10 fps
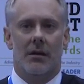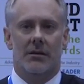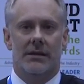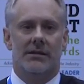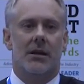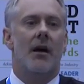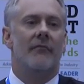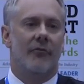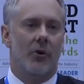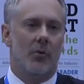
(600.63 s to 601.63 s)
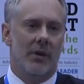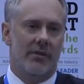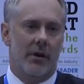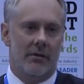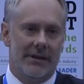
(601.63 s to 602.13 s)
discomfort
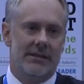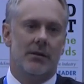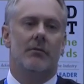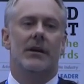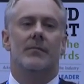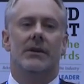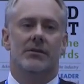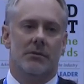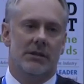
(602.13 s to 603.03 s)
with their lease agreements or